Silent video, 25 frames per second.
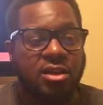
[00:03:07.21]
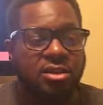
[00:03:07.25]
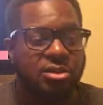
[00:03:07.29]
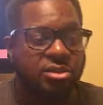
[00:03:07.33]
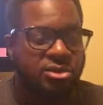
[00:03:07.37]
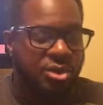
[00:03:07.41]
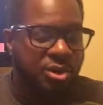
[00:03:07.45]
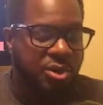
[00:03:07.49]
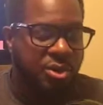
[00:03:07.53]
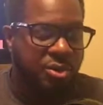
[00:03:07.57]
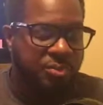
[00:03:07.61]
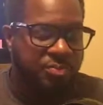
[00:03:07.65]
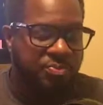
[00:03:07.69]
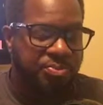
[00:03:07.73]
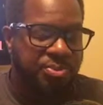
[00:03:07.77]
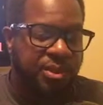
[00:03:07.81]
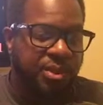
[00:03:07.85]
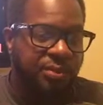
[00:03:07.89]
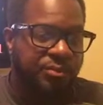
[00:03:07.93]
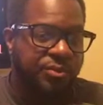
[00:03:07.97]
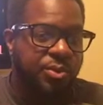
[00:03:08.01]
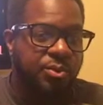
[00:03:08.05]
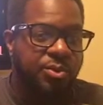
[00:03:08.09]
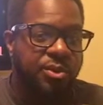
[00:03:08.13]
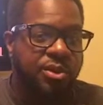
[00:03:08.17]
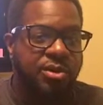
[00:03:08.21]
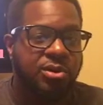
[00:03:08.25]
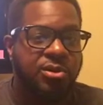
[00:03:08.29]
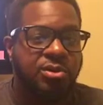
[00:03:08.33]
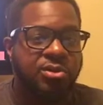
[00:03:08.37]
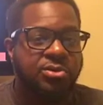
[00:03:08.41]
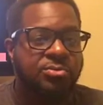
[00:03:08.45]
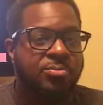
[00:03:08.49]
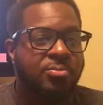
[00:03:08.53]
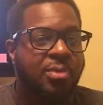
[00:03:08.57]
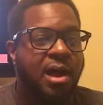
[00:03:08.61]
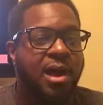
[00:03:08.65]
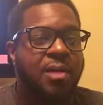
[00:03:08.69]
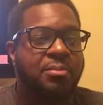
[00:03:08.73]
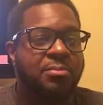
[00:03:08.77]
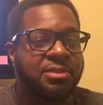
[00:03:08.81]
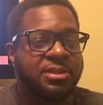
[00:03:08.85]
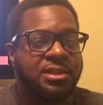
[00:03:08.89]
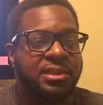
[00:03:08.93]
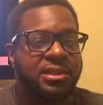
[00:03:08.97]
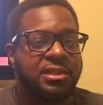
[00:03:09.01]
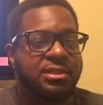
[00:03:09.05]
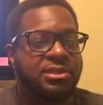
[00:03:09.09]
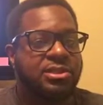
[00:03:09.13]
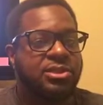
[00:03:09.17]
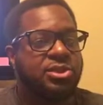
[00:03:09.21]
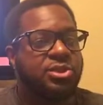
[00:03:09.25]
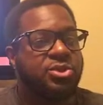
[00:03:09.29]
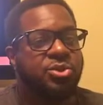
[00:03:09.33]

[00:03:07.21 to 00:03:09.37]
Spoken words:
So if you're one of those bottom teams,